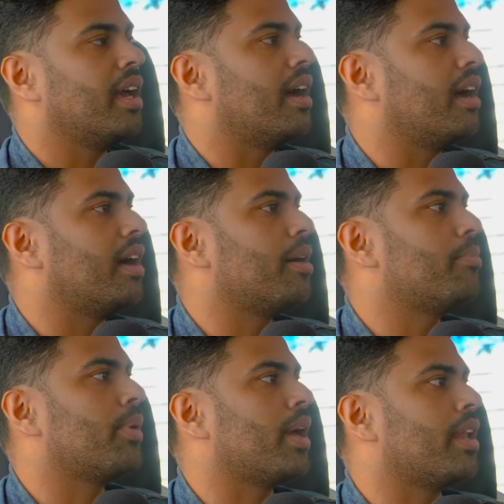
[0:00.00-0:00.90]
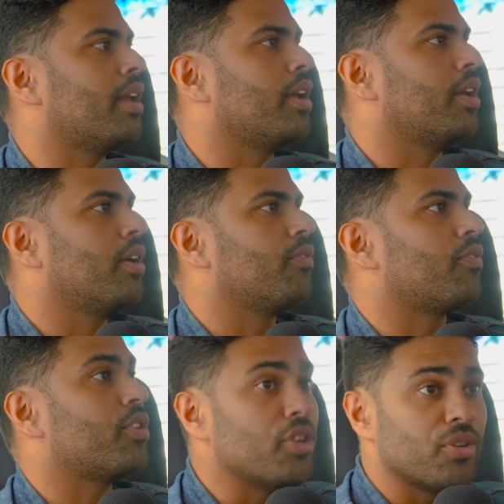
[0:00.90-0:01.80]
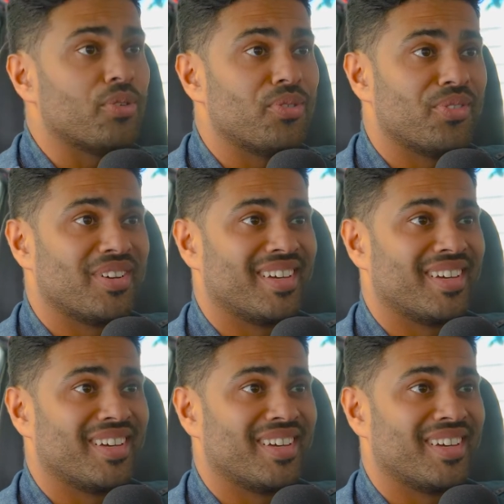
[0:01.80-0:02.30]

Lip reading: But for you,